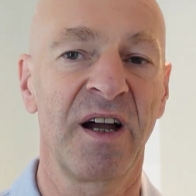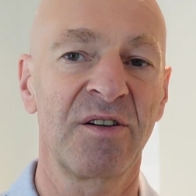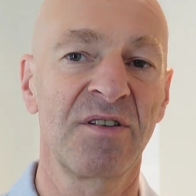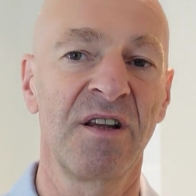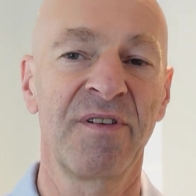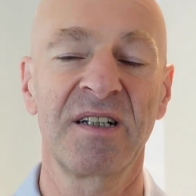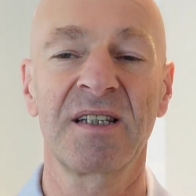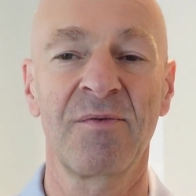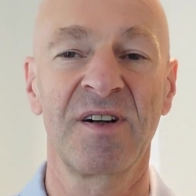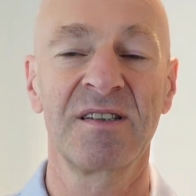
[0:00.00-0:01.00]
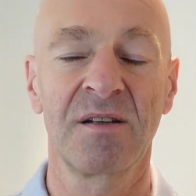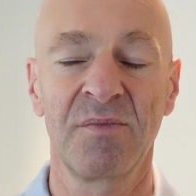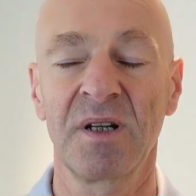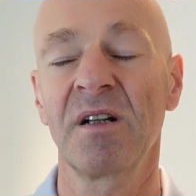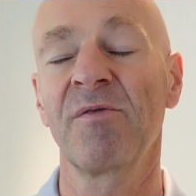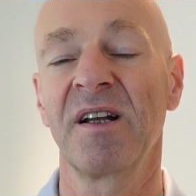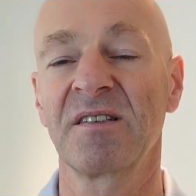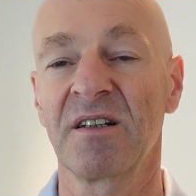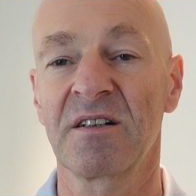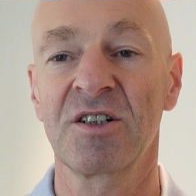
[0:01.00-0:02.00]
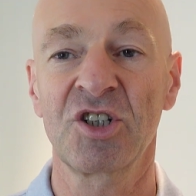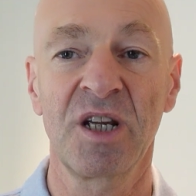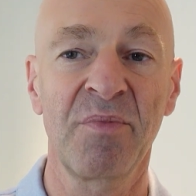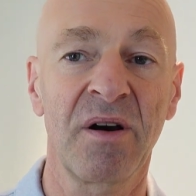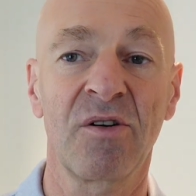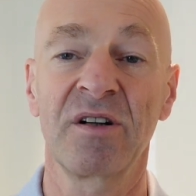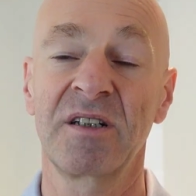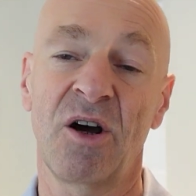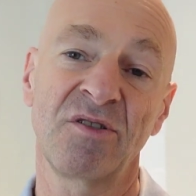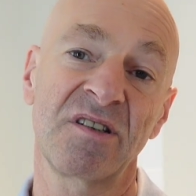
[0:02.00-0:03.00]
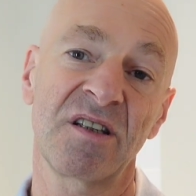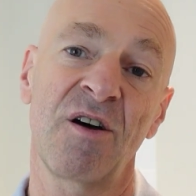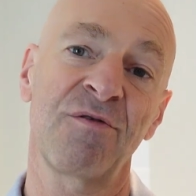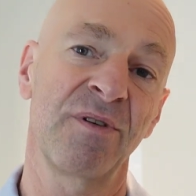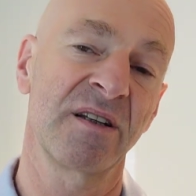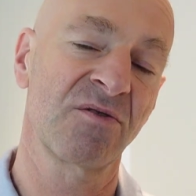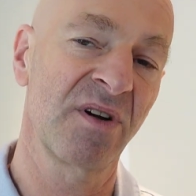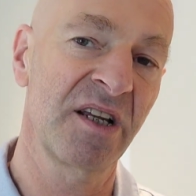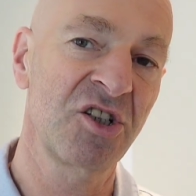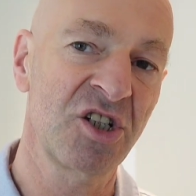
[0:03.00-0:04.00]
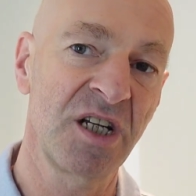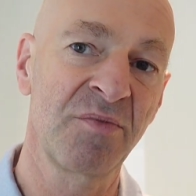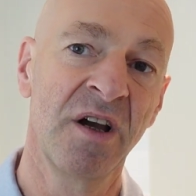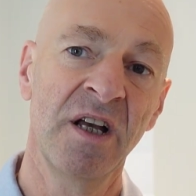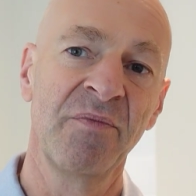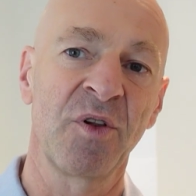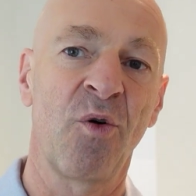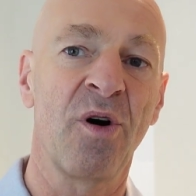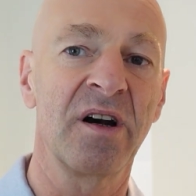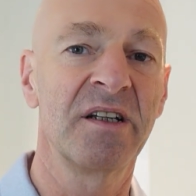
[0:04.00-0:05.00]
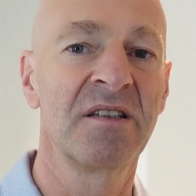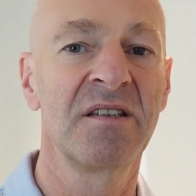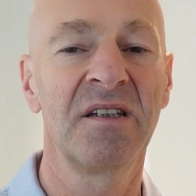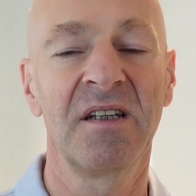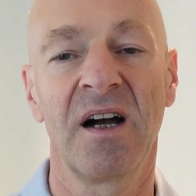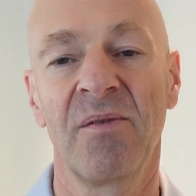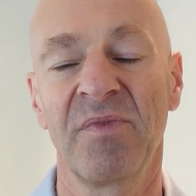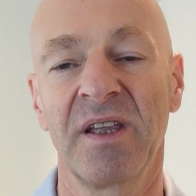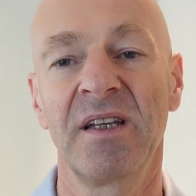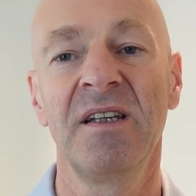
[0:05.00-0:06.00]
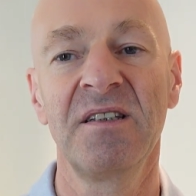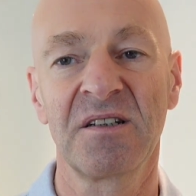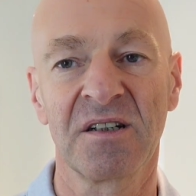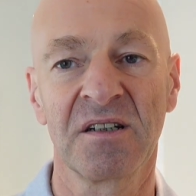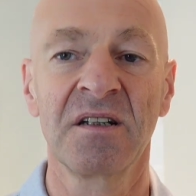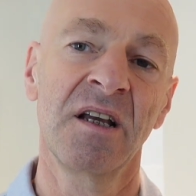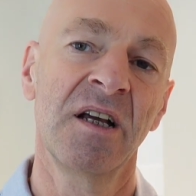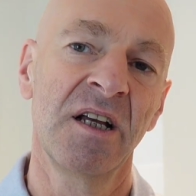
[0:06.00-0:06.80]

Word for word: Are you living somewhere in the middle where it's a little cheaper, or down south where it's really cheap, or in the um, eastern